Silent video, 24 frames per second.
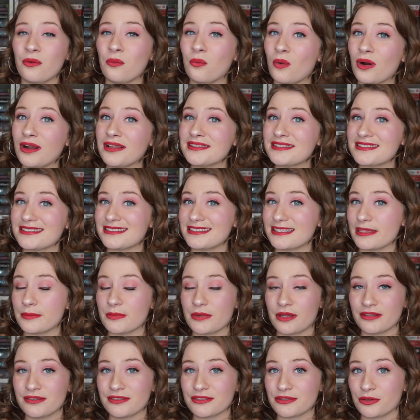once
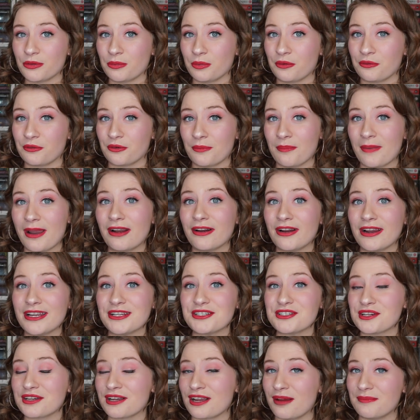deemed unsuitable for
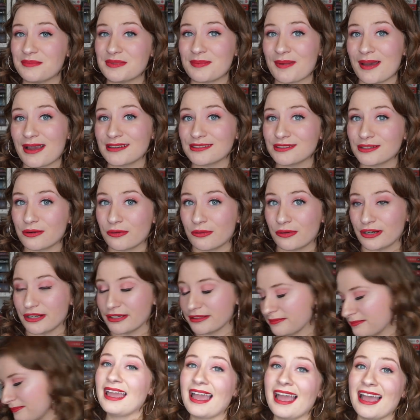marriage, comes back to
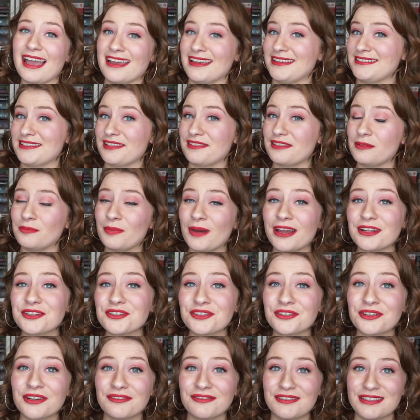court as the
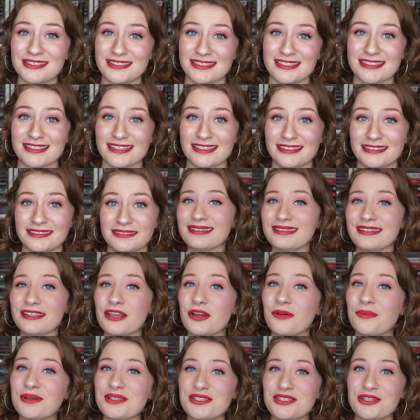bachelor of the season,
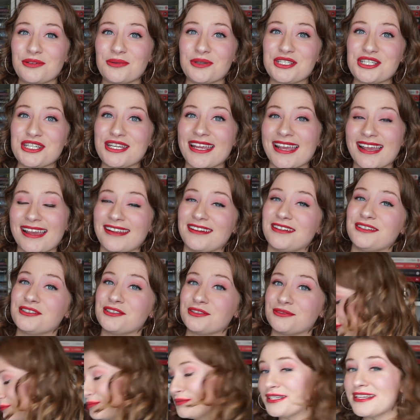Leo must do what she can
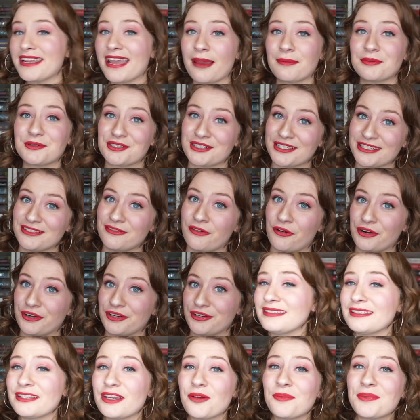to recapture his
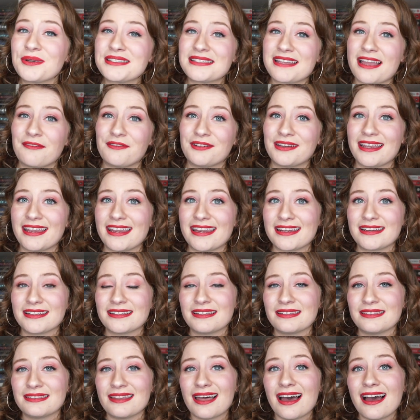heart. Leo must
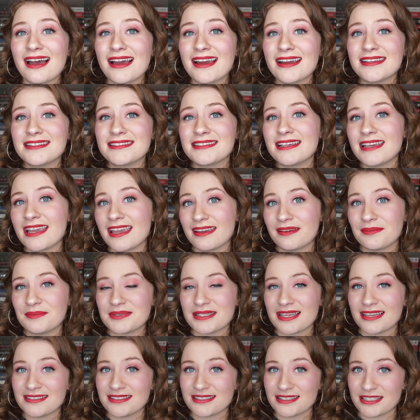navigate lies,
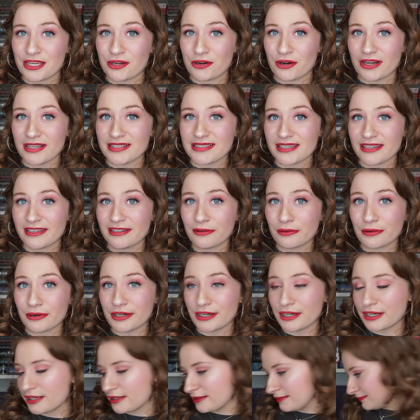games, and secrets in
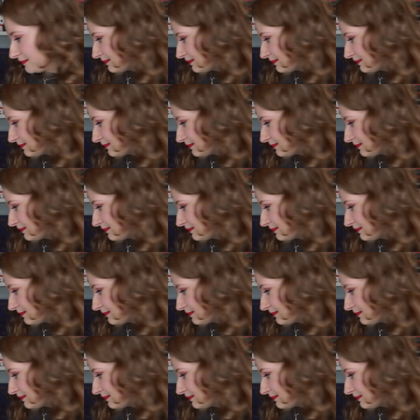order